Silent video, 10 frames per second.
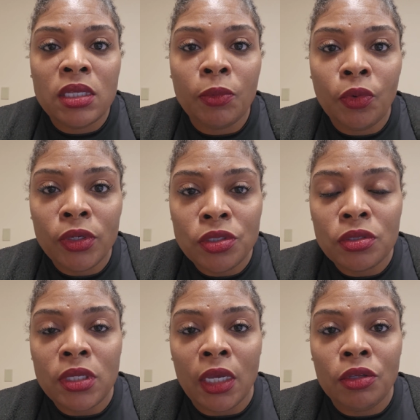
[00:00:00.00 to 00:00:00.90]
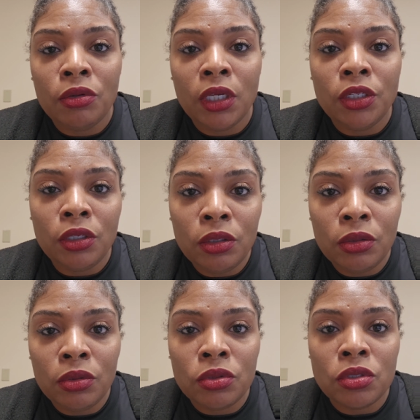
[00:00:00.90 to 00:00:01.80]
Some crystals that you can
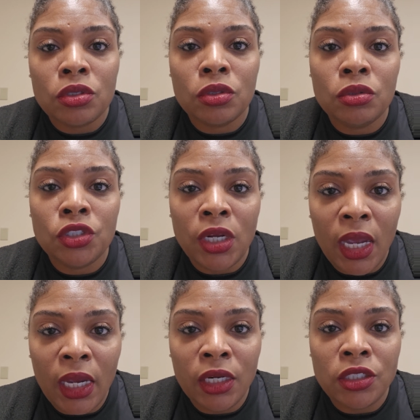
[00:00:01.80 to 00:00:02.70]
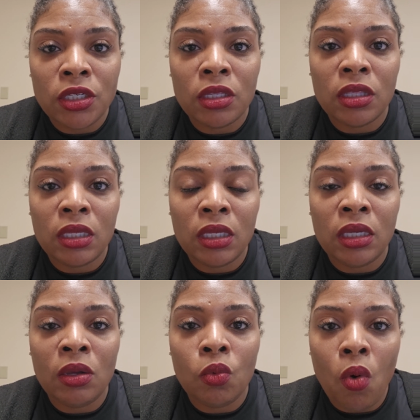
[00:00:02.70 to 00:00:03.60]
use to change
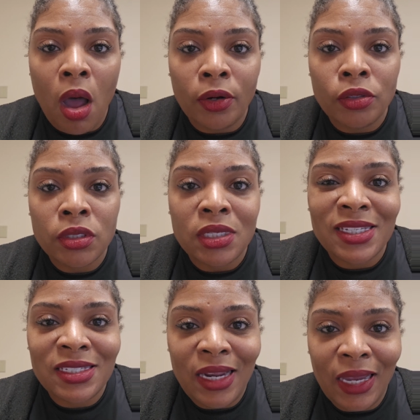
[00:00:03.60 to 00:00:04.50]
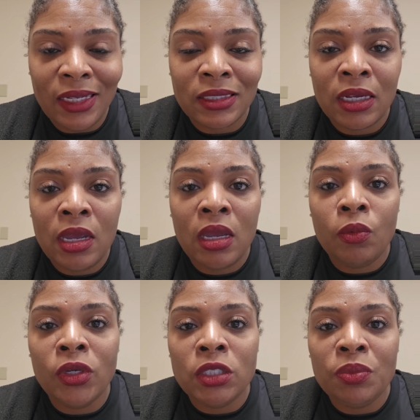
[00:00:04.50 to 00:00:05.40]
the water's state,
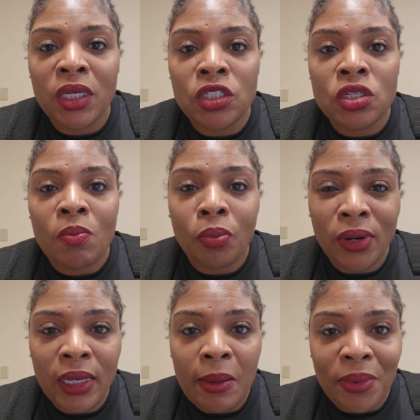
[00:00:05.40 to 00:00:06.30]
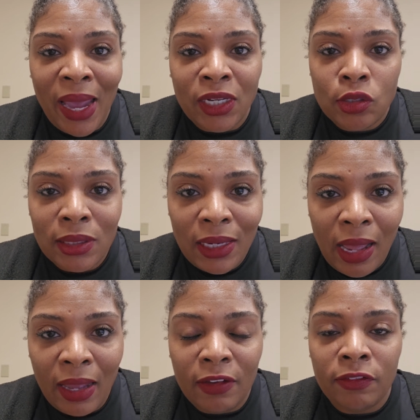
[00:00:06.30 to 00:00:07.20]
which means bring it back to
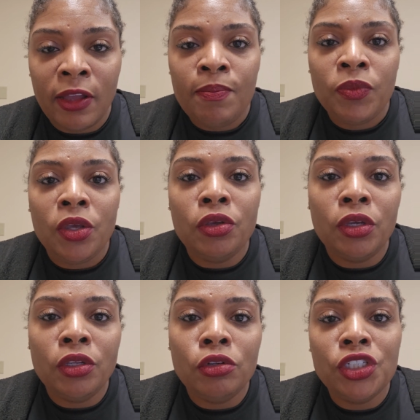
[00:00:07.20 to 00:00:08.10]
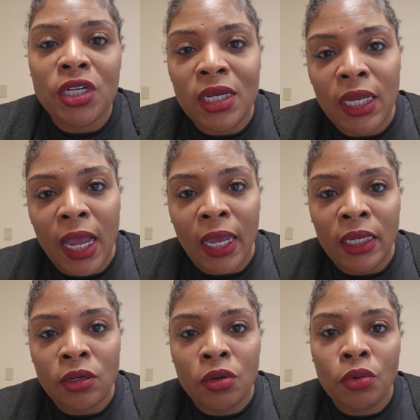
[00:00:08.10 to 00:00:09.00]
life. You can use
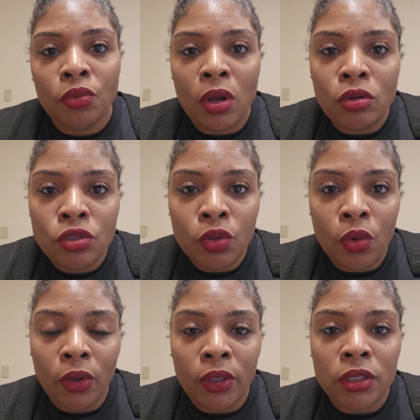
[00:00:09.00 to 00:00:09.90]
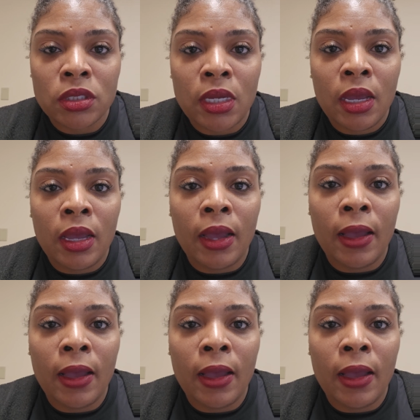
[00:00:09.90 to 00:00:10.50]
shungite, rose quartz.